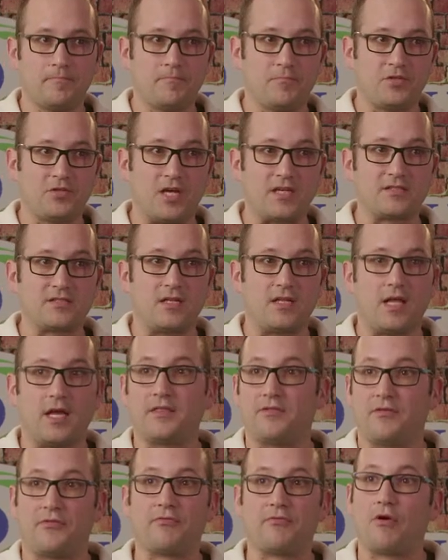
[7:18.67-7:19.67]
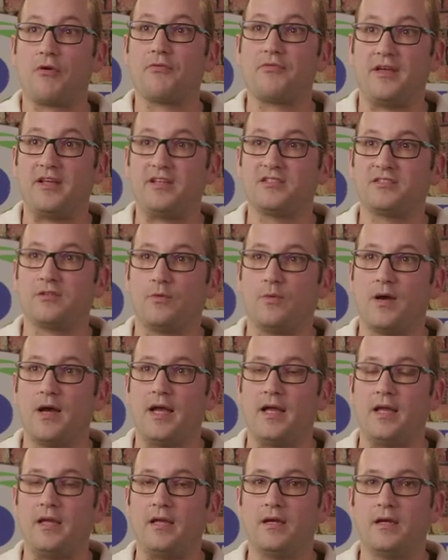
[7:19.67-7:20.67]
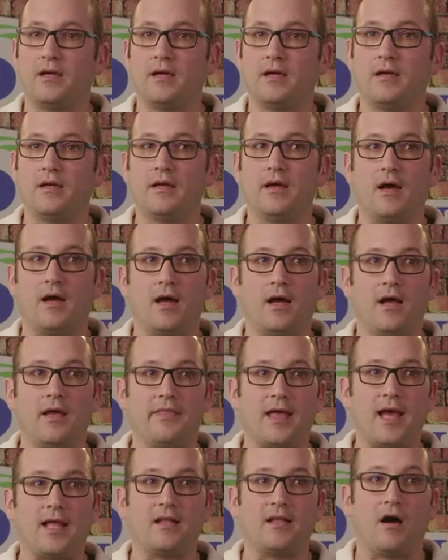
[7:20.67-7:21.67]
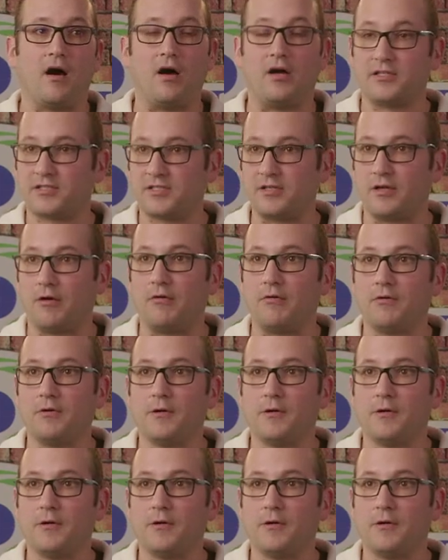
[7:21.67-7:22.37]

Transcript: doesn't like to throw things away, uh, that also